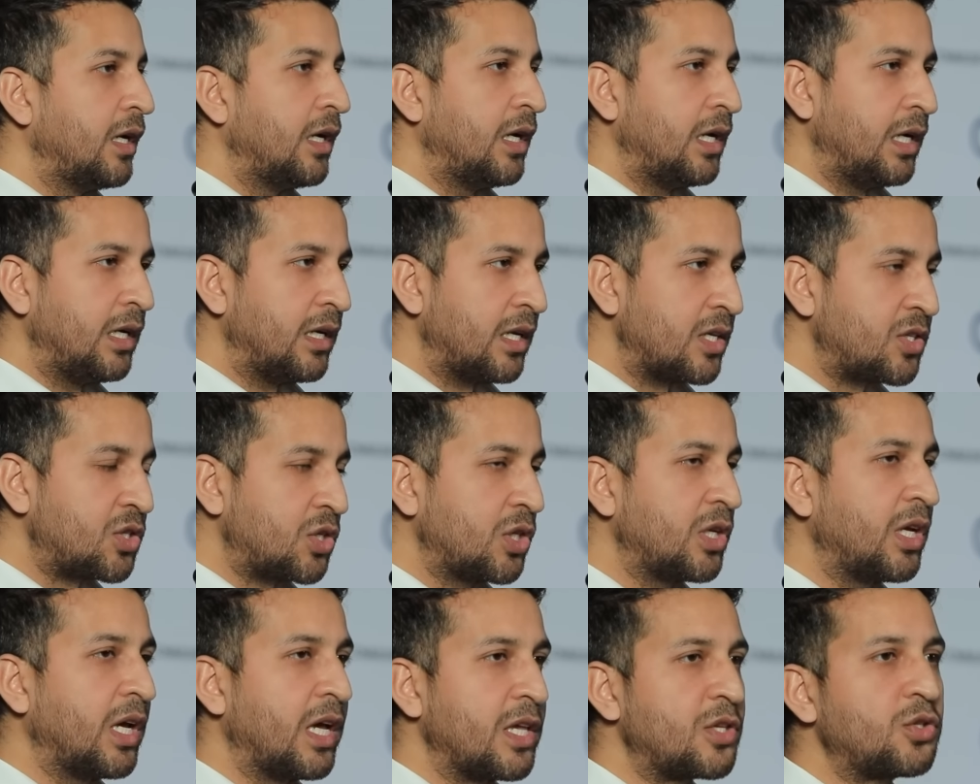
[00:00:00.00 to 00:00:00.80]

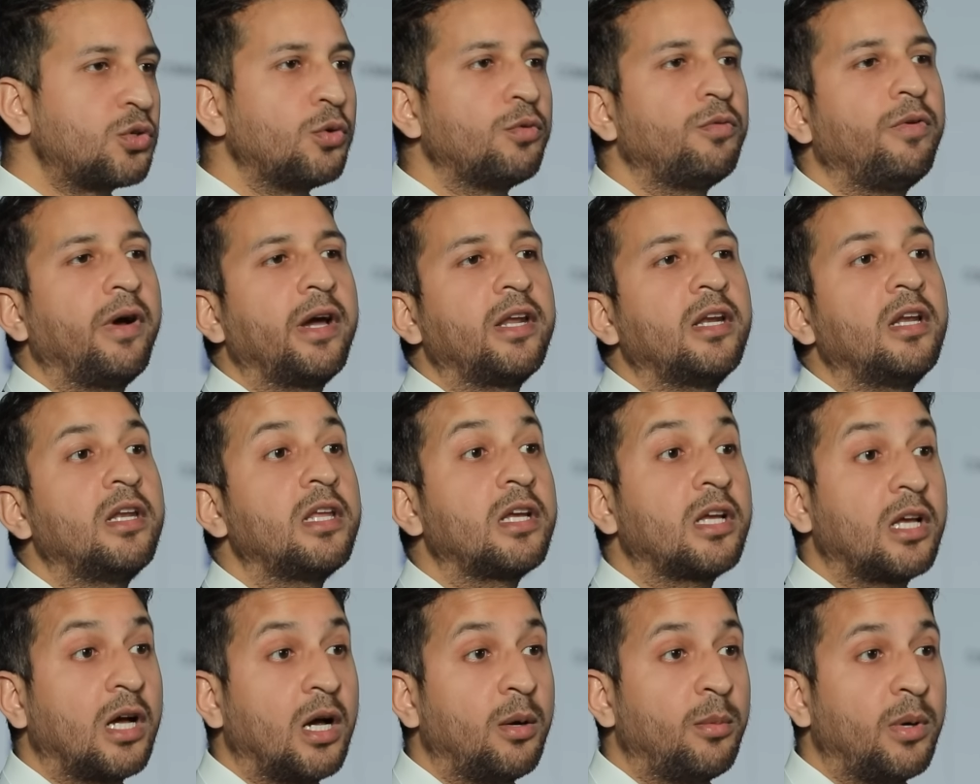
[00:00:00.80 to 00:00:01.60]
Industry has to
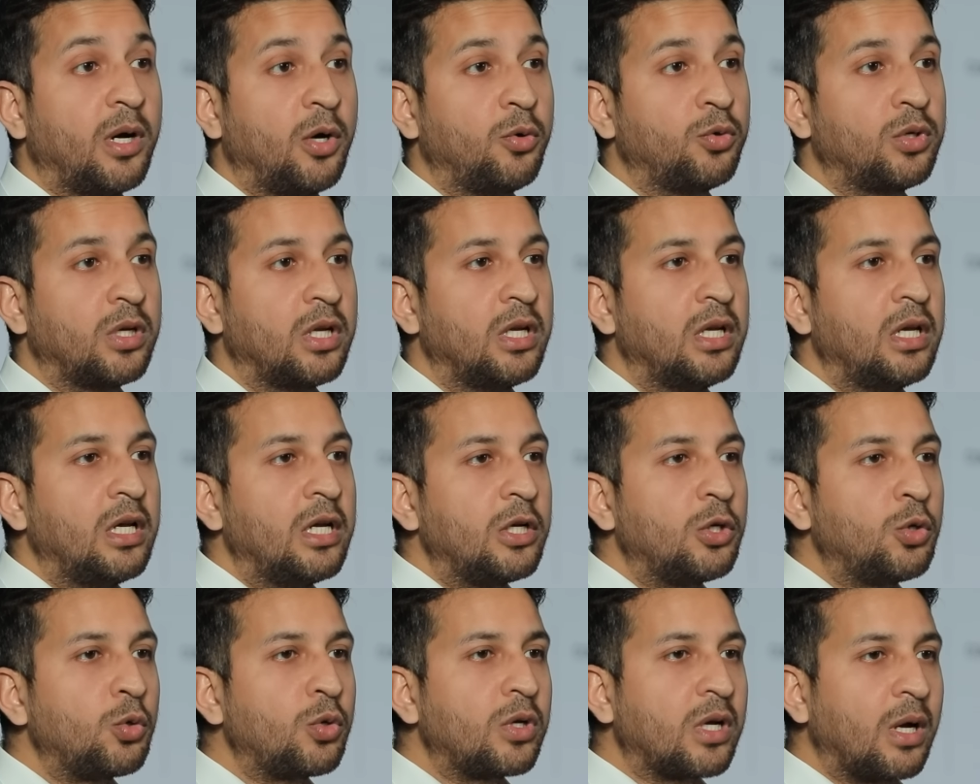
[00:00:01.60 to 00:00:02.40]
finally come out
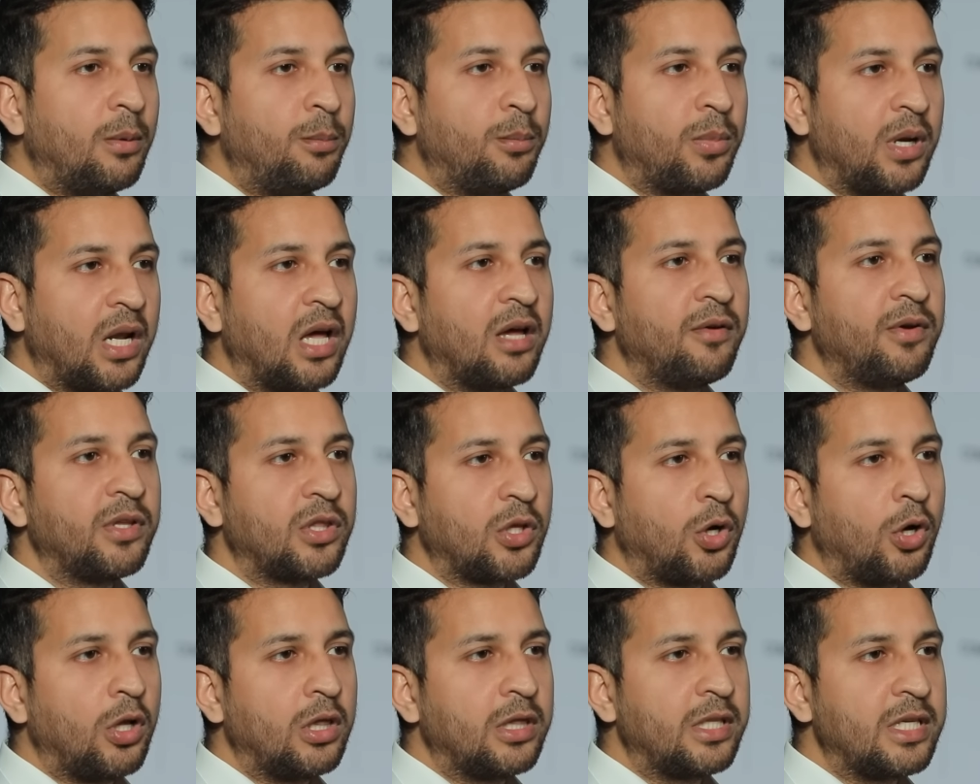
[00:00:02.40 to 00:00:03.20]
to comply
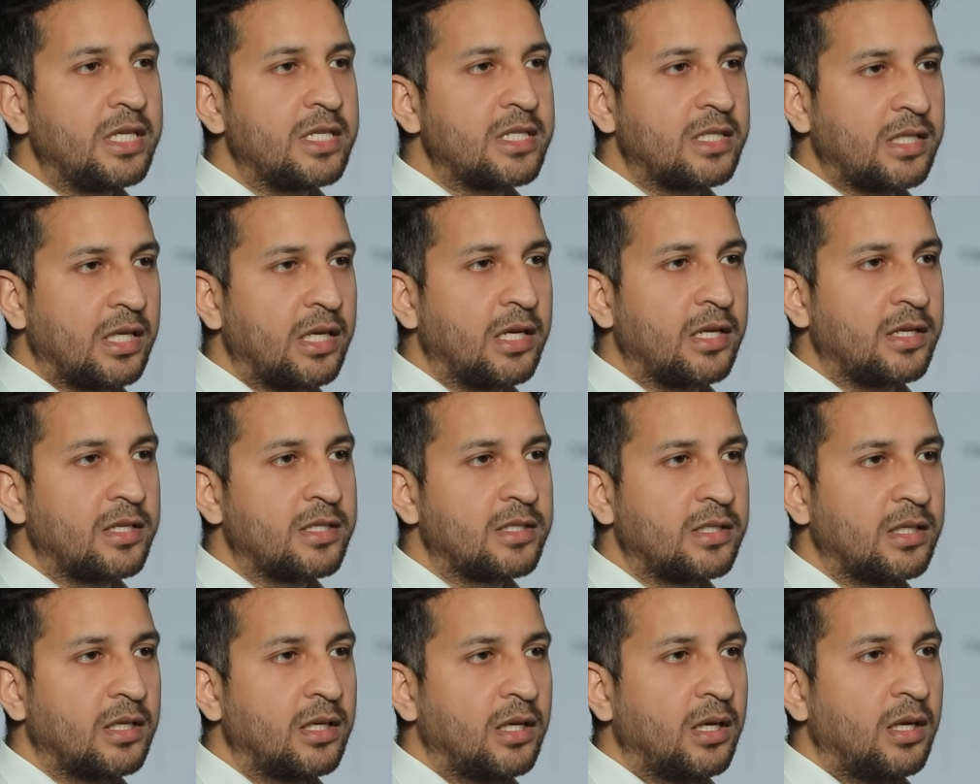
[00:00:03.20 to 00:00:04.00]
with all these
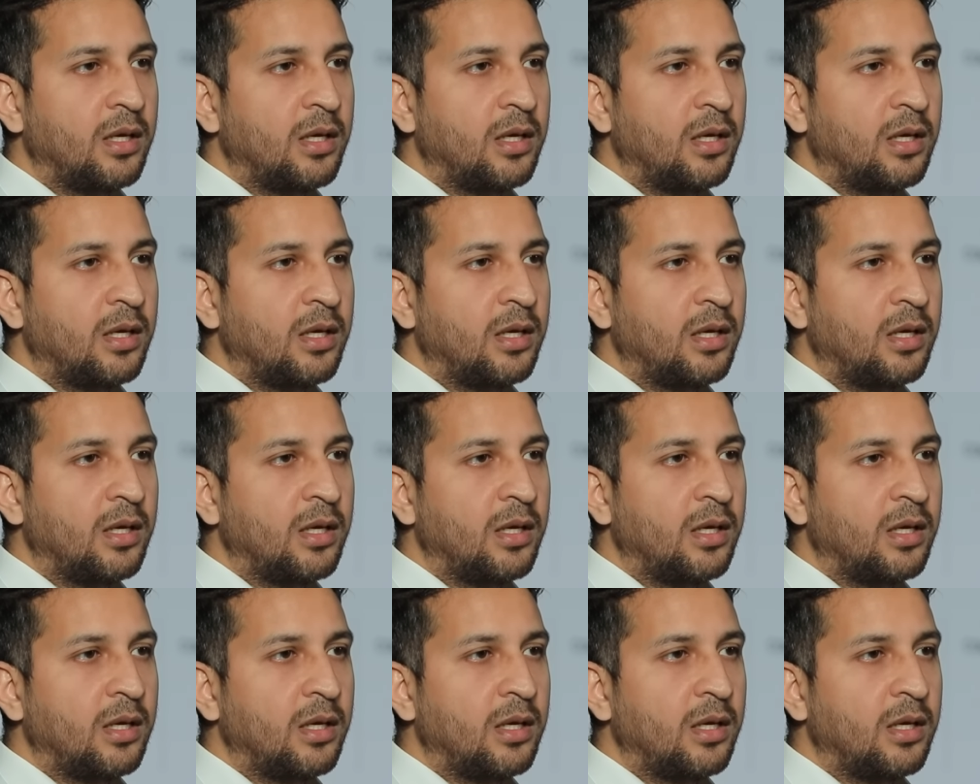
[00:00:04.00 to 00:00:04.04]
things.